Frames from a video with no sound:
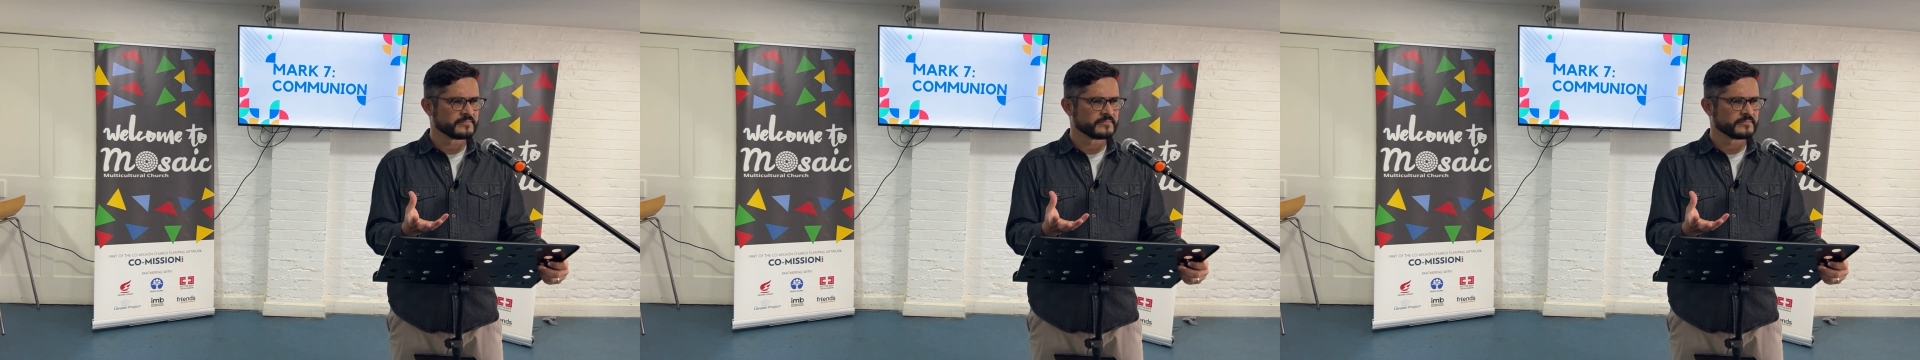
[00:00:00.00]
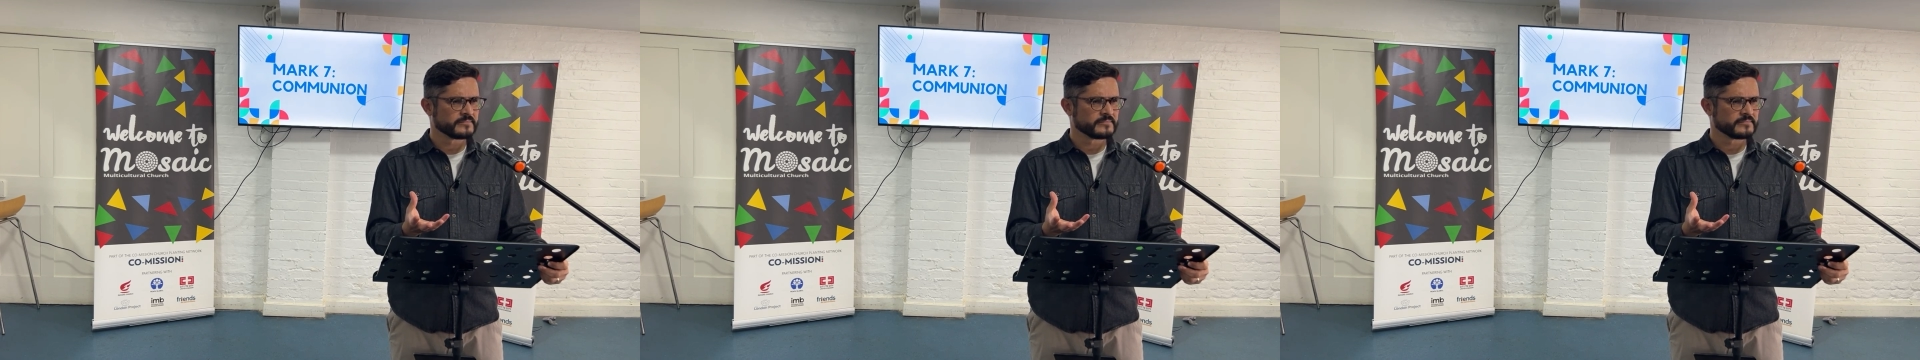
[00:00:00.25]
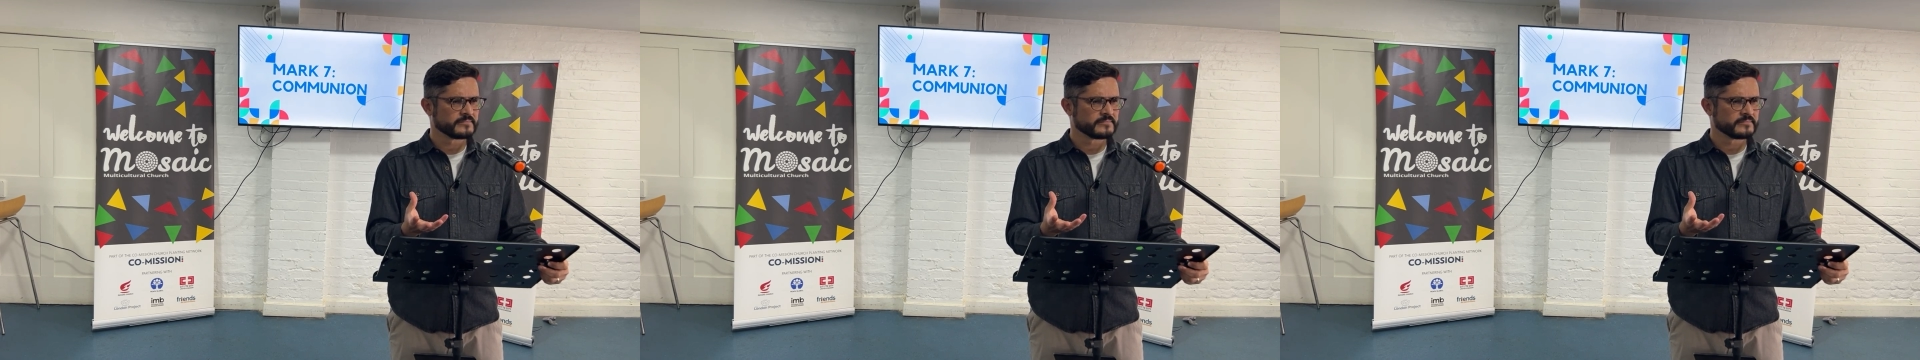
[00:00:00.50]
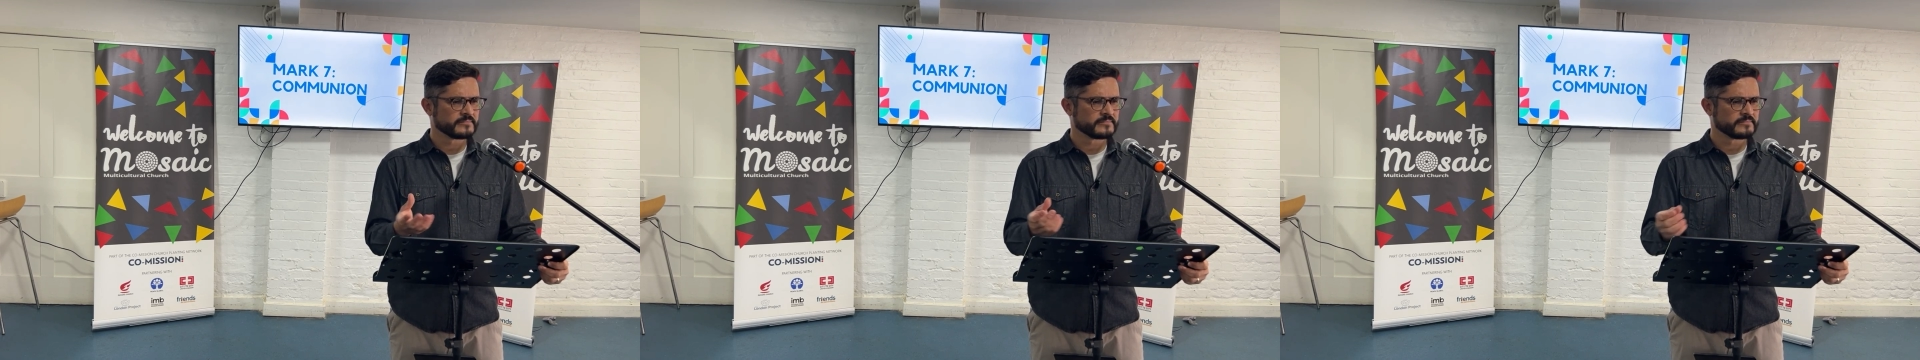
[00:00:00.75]

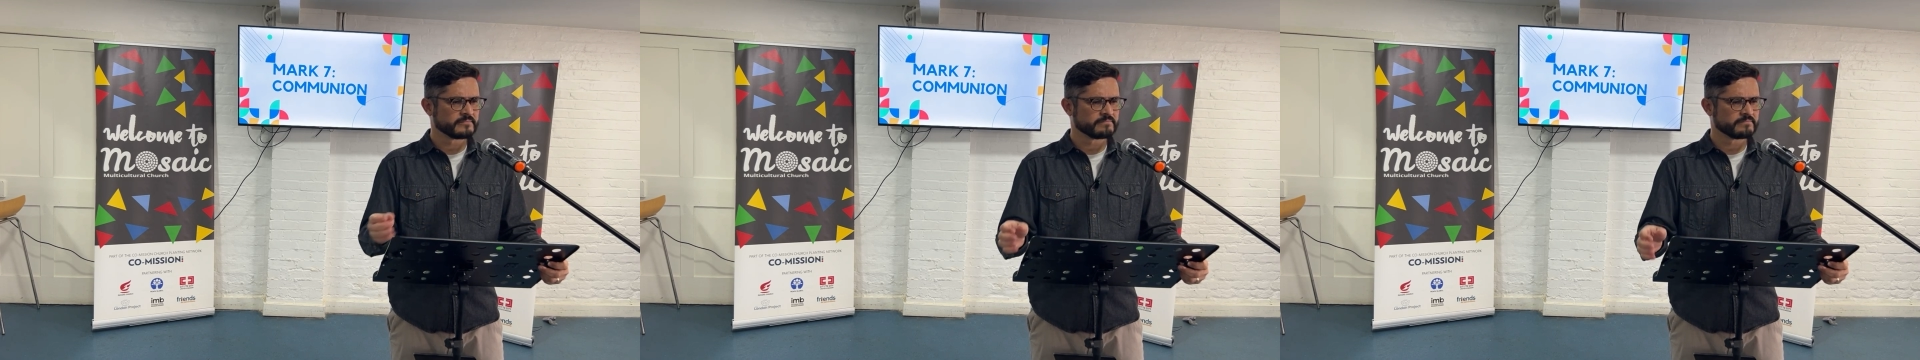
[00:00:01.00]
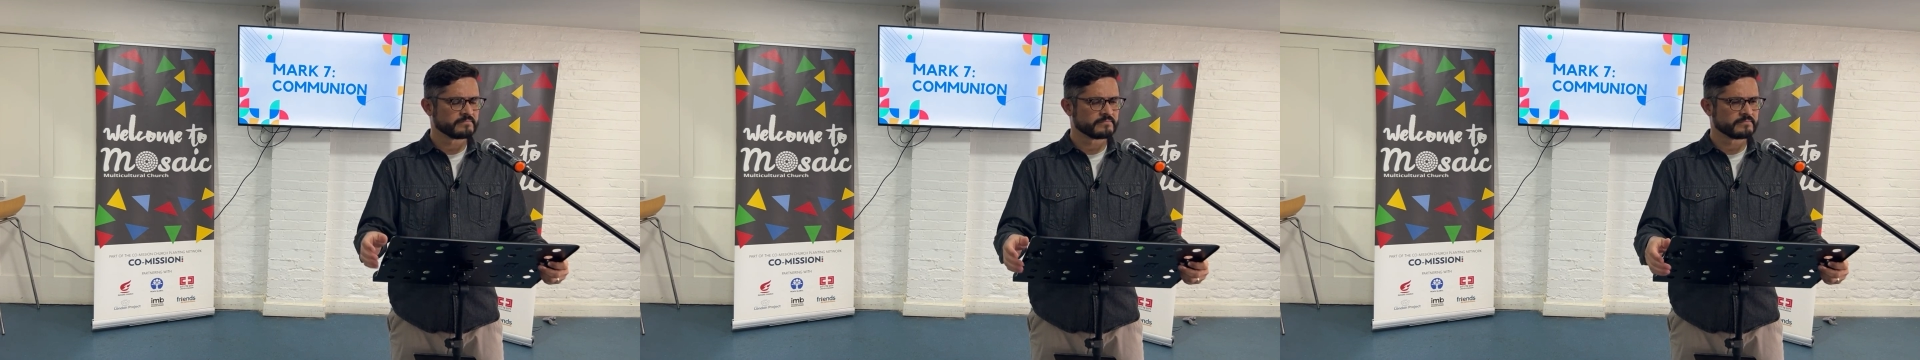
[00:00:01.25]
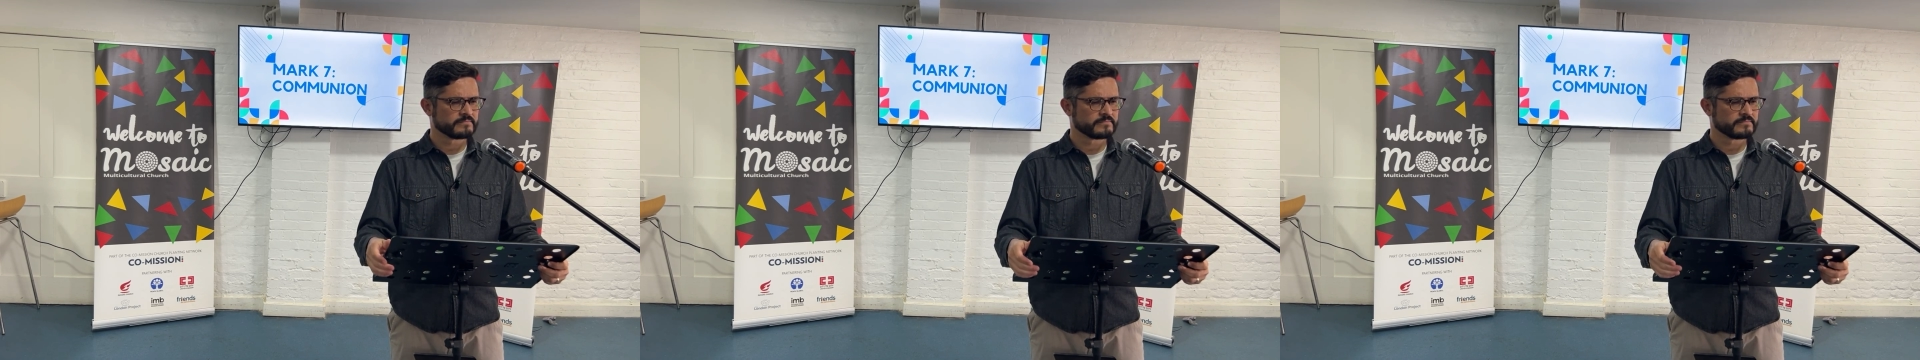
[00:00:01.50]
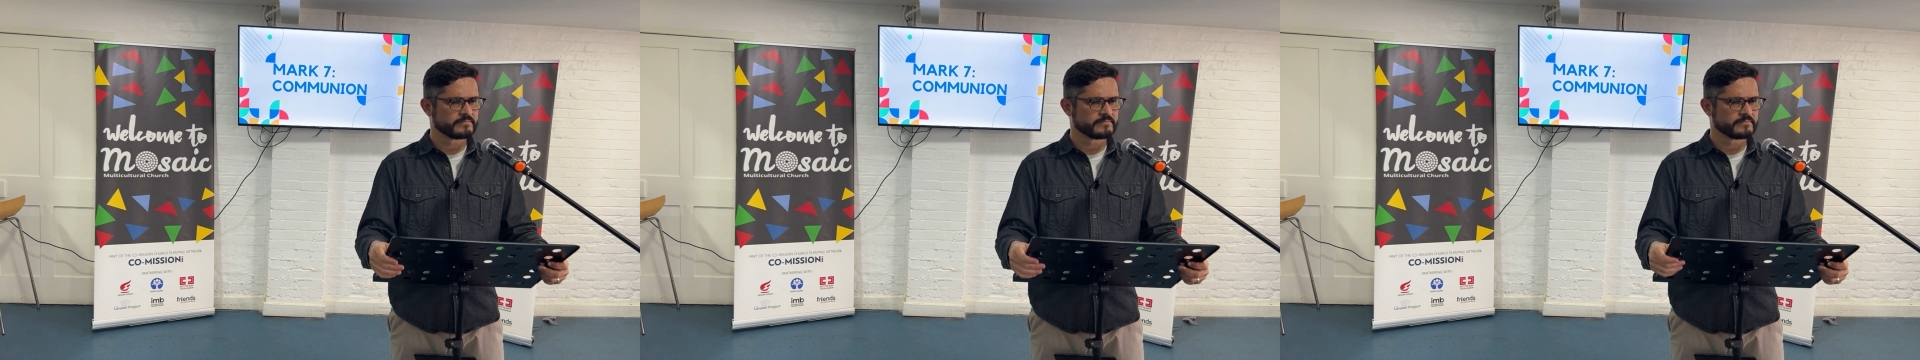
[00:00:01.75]

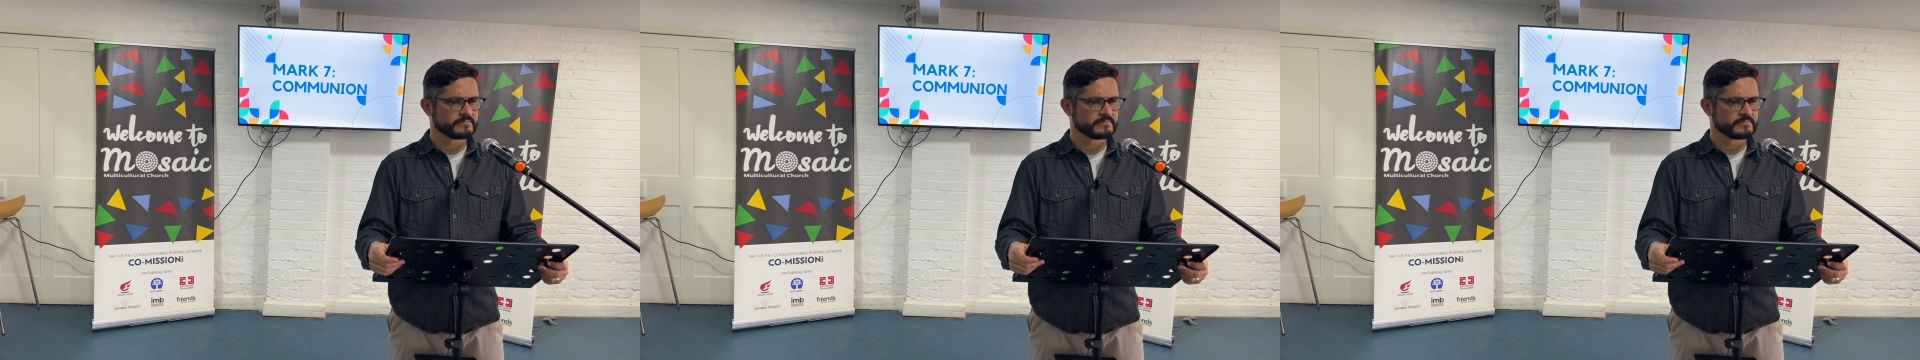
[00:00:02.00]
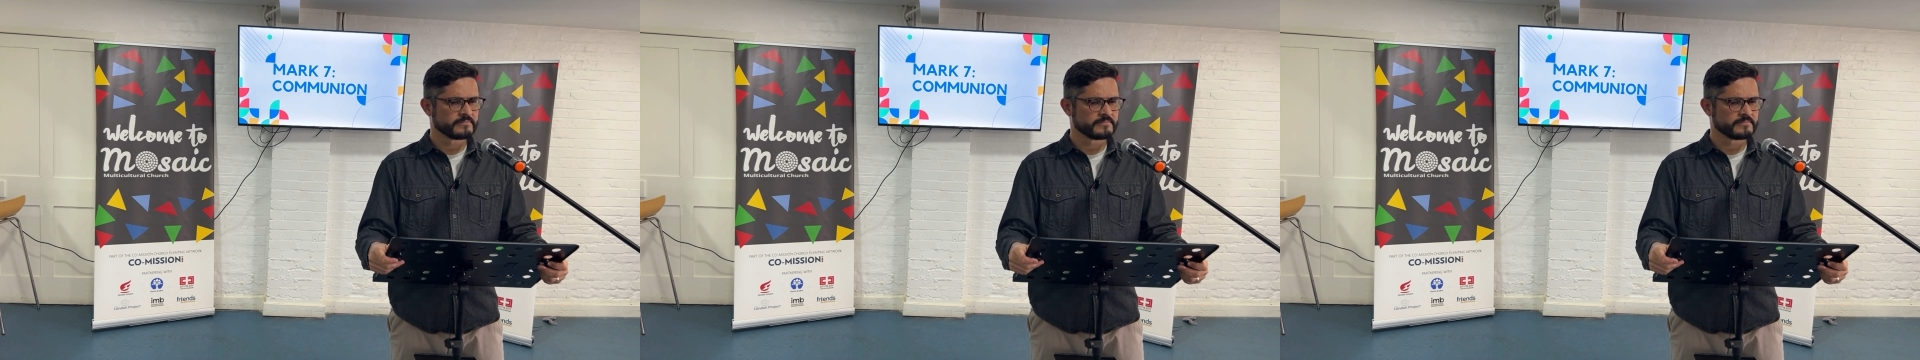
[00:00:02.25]
Nothing is said.